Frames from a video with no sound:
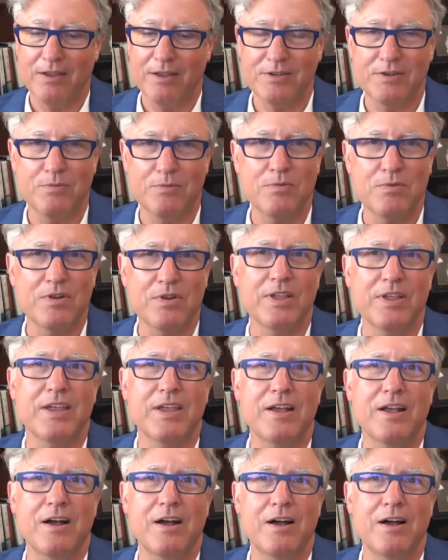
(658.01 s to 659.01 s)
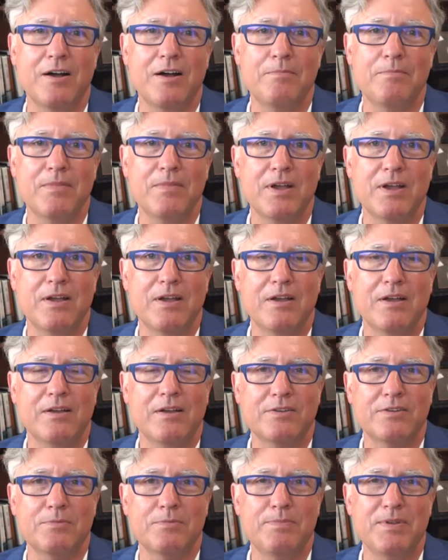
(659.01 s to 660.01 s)
to really,
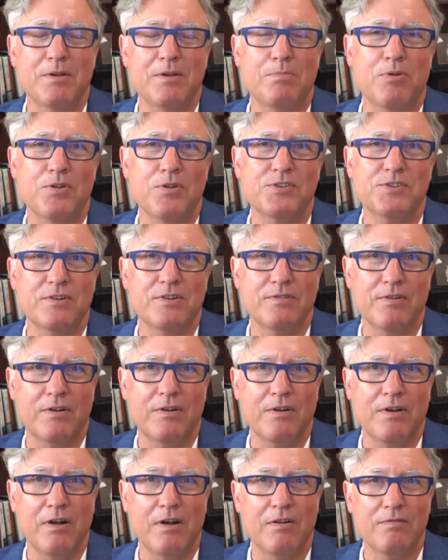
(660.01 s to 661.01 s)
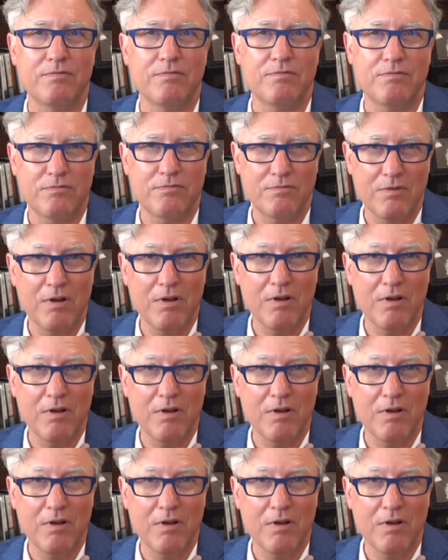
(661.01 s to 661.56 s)
to be a person of of